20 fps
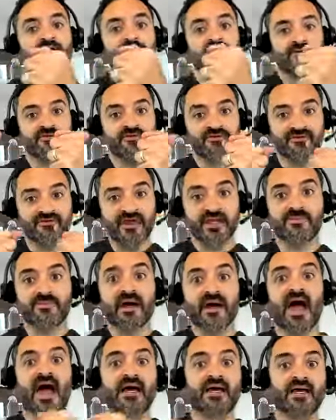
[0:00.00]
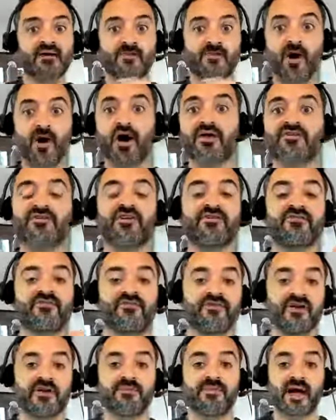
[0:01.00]
feedback, positive
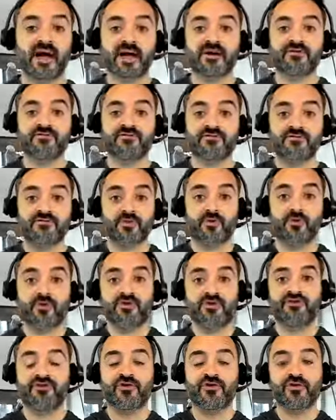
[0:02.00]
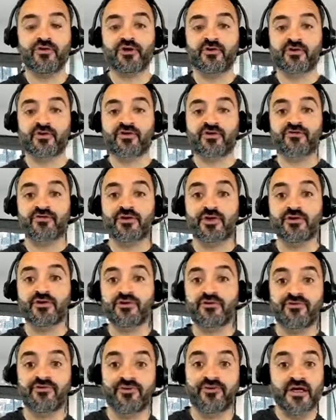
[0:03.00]
feedback towards you, in order for you
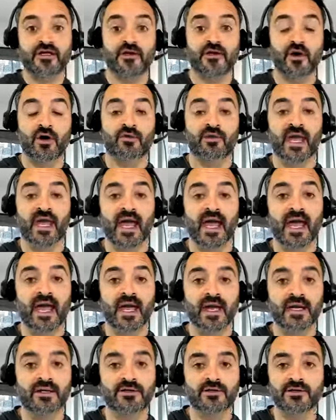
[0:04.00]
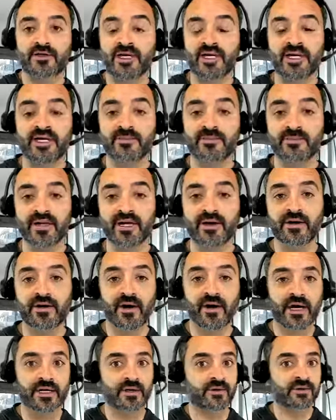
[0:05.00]
to feel okay looking in a mirror.
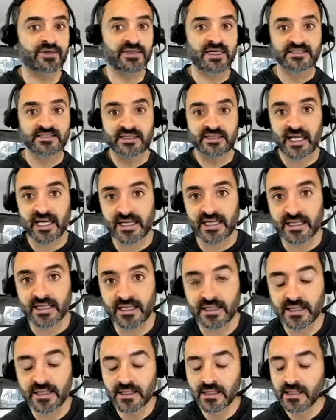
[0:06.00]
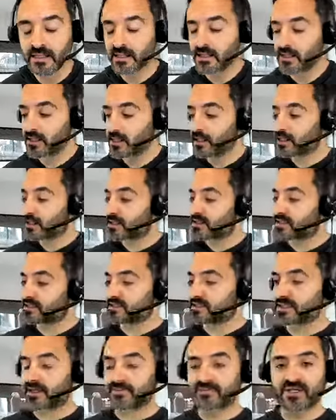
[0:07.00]
I know what that's like. It's
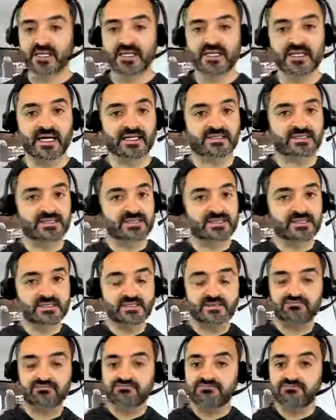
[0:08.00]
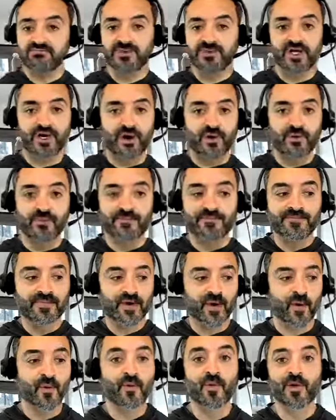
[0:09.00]
something that's you know
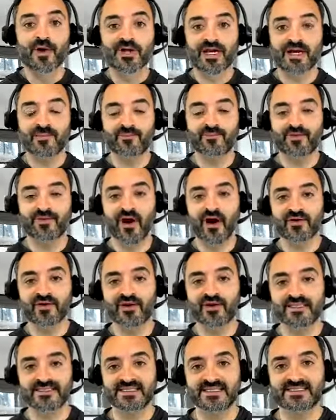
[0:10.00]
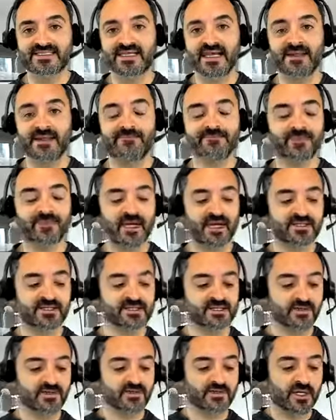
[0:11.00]
a work in progress, isn't it? And
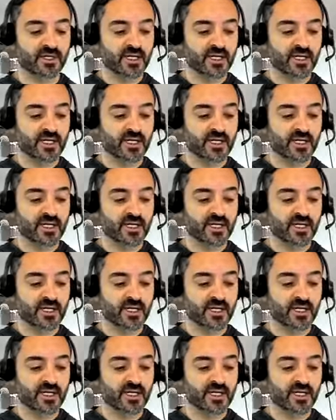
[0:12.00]
so.